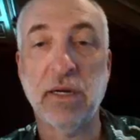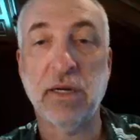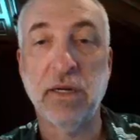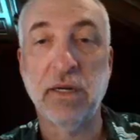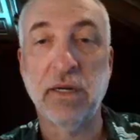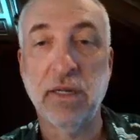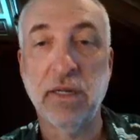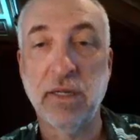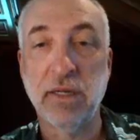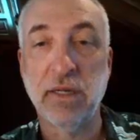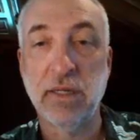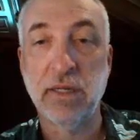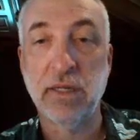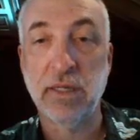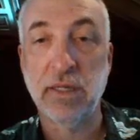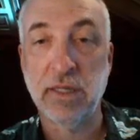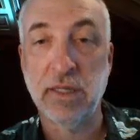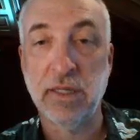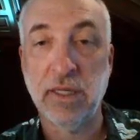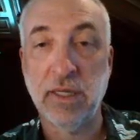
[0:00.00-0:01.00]
and here,
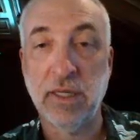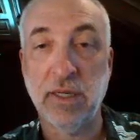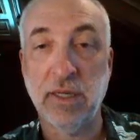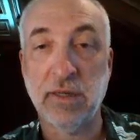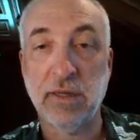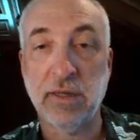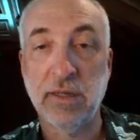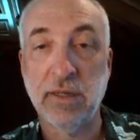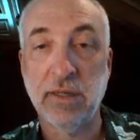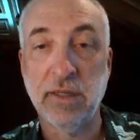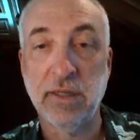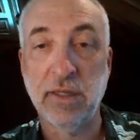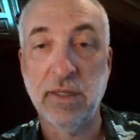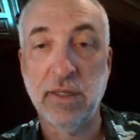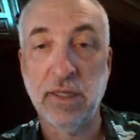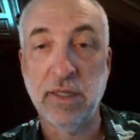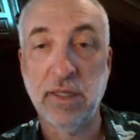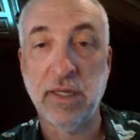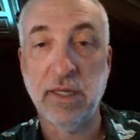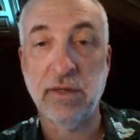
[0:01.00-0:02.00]
here,
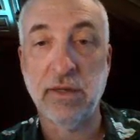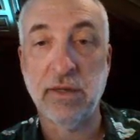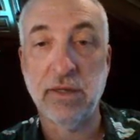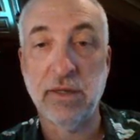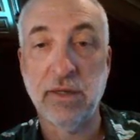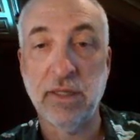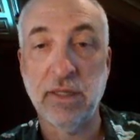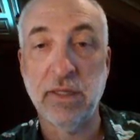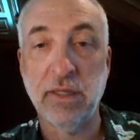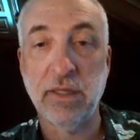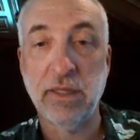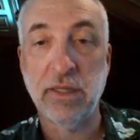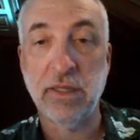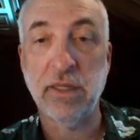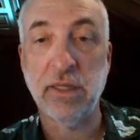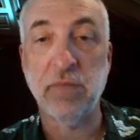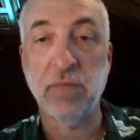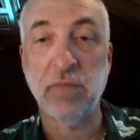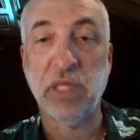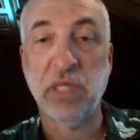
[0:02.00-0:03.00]
here,
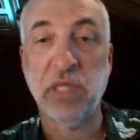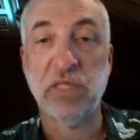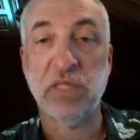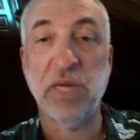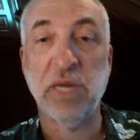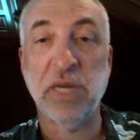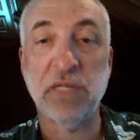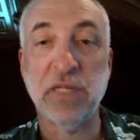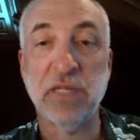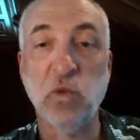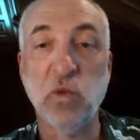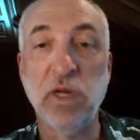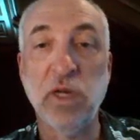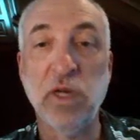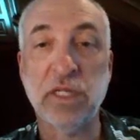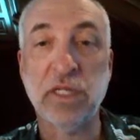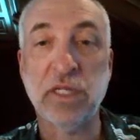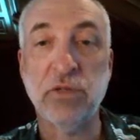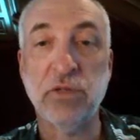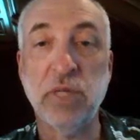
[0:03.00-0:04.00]
the plus or
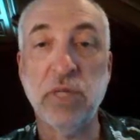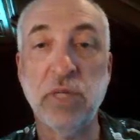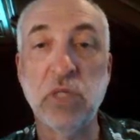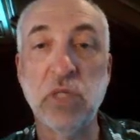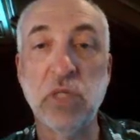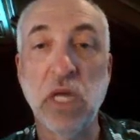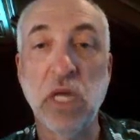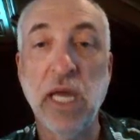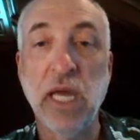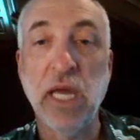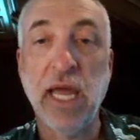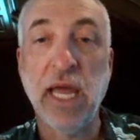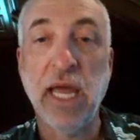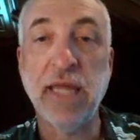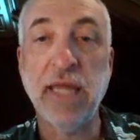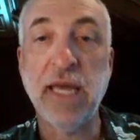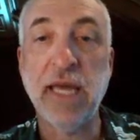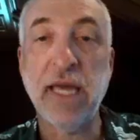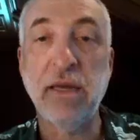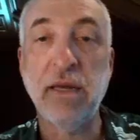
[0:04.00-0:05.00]
minus one extremes.
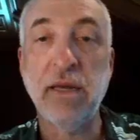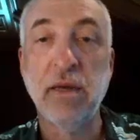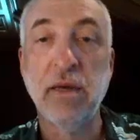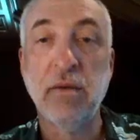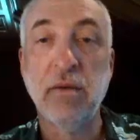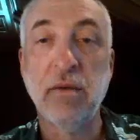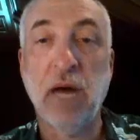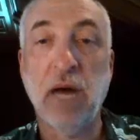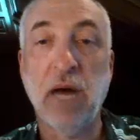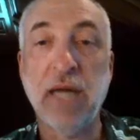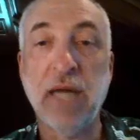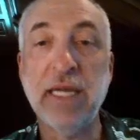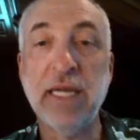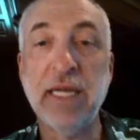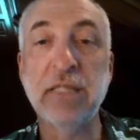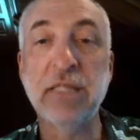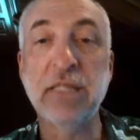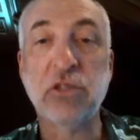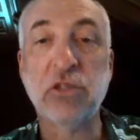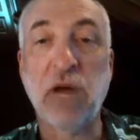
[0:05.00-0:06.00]
And then
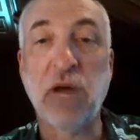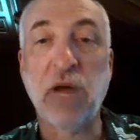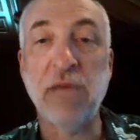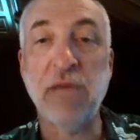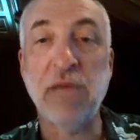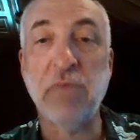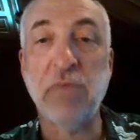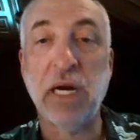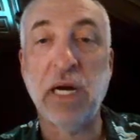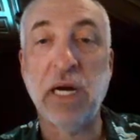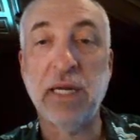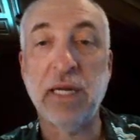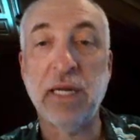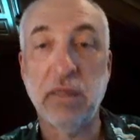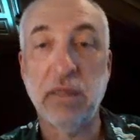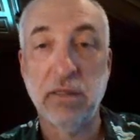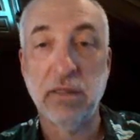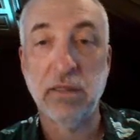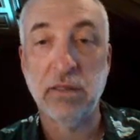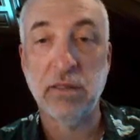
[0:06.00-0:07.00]
I inscribe
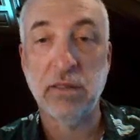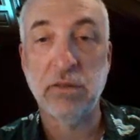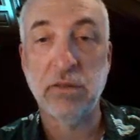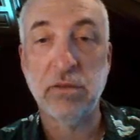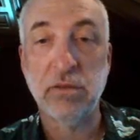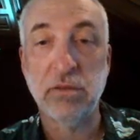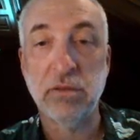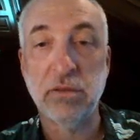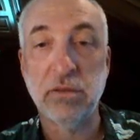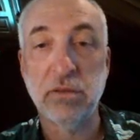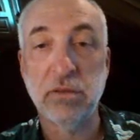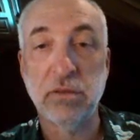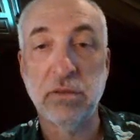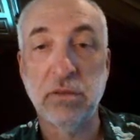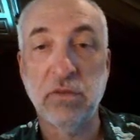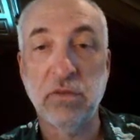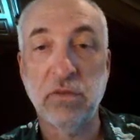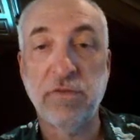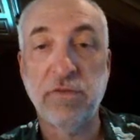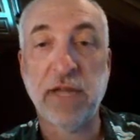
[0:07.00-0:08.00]
my
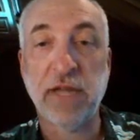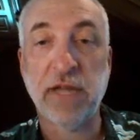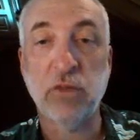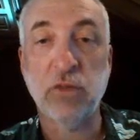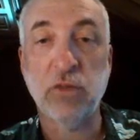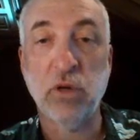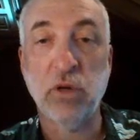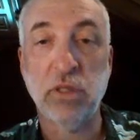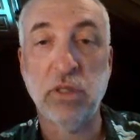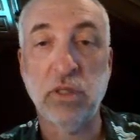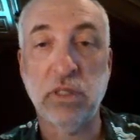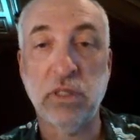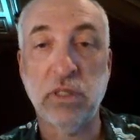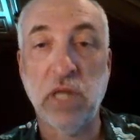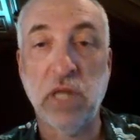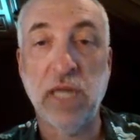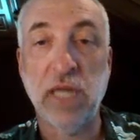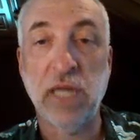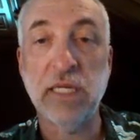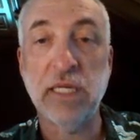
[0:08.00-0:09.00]

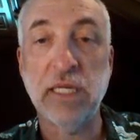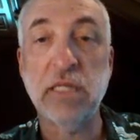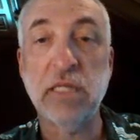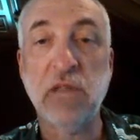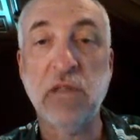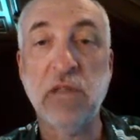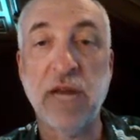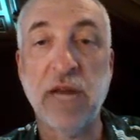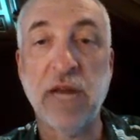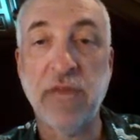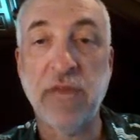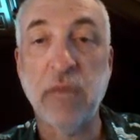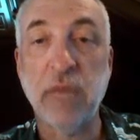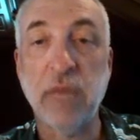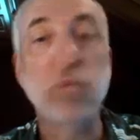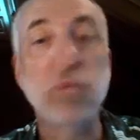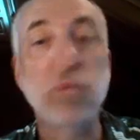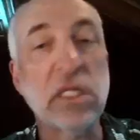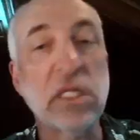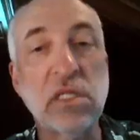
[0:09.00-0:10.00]
factorial design inside
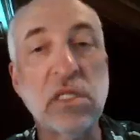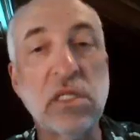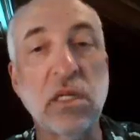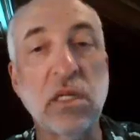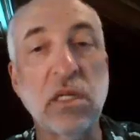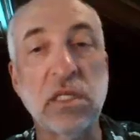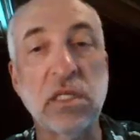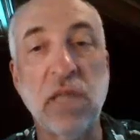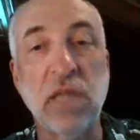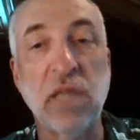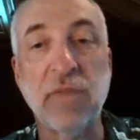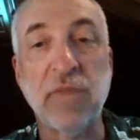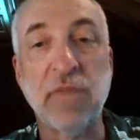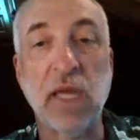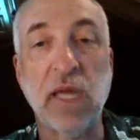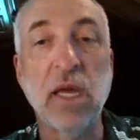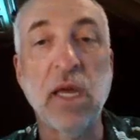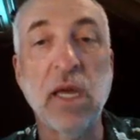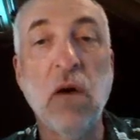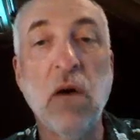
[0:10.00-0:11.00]
of that, but it's still the
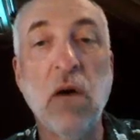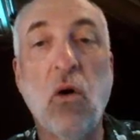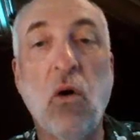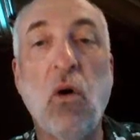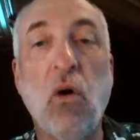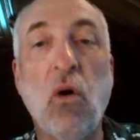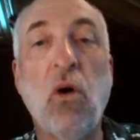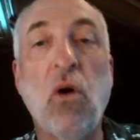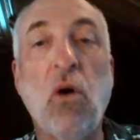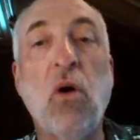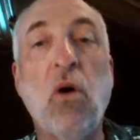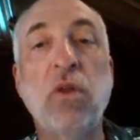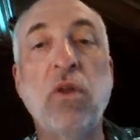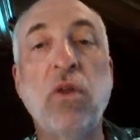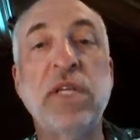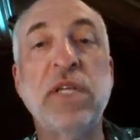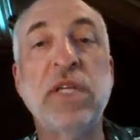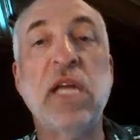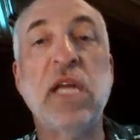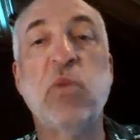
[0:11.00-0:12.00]
same thing.
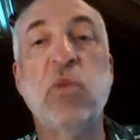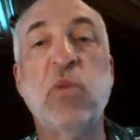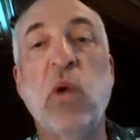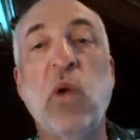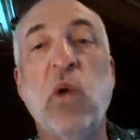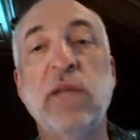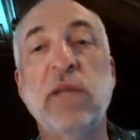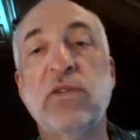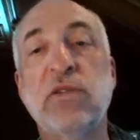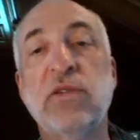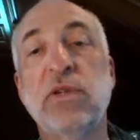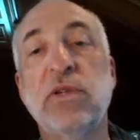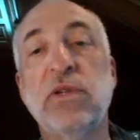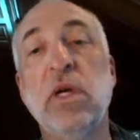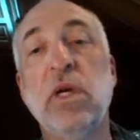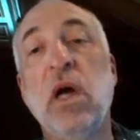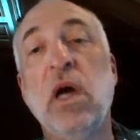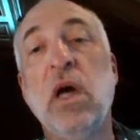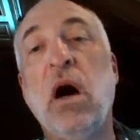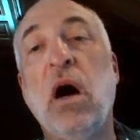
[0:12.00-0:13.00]
All the data
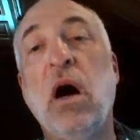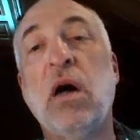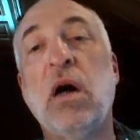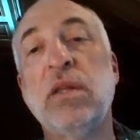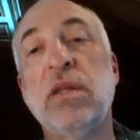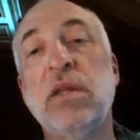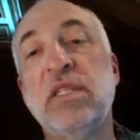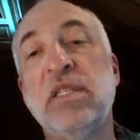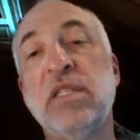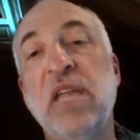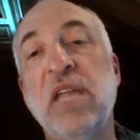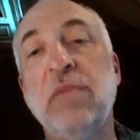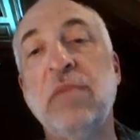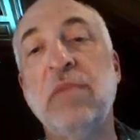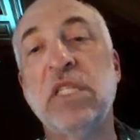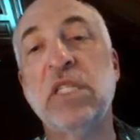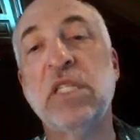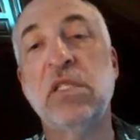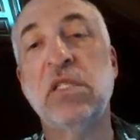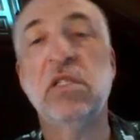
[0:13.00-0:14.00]
points are the
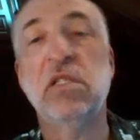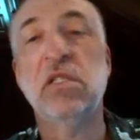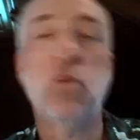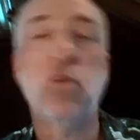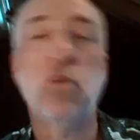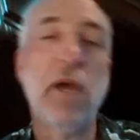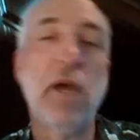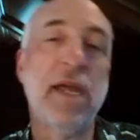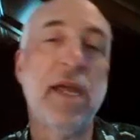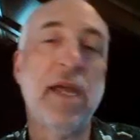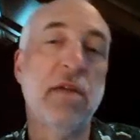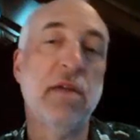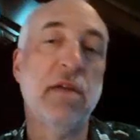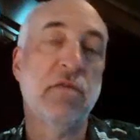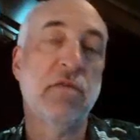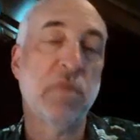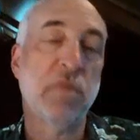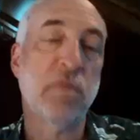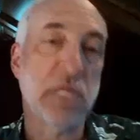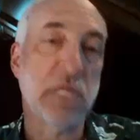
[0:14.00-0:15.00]
same distance
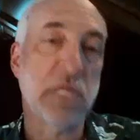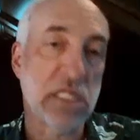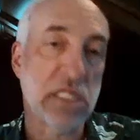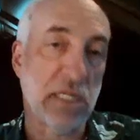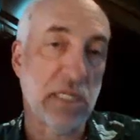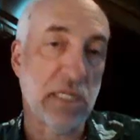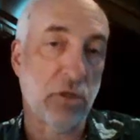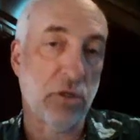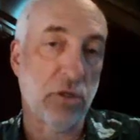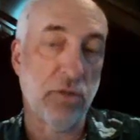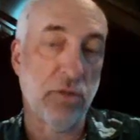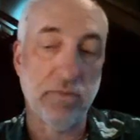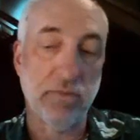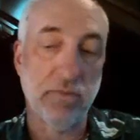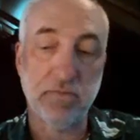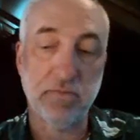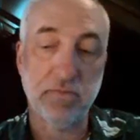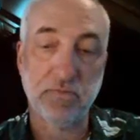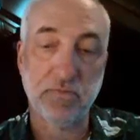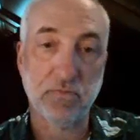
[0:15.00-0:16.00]
away from the
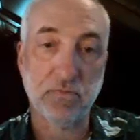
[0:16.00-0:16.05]
center.